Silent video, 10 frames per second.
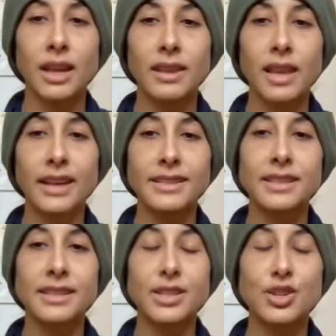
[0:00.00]
Can the
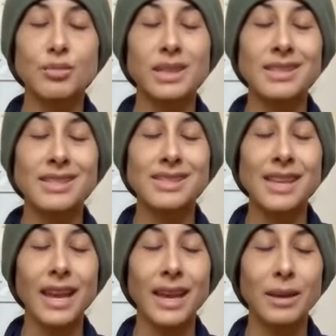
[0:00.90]
exhalation be the
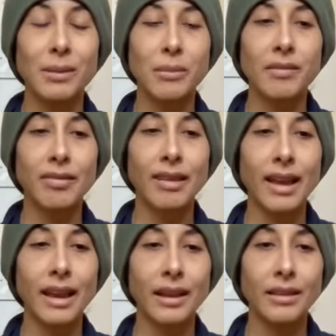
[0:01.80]
same
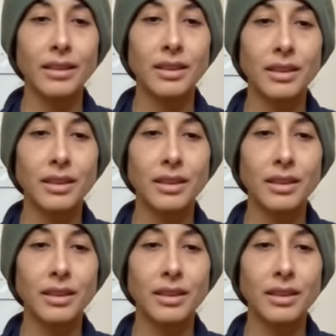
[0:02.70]
length?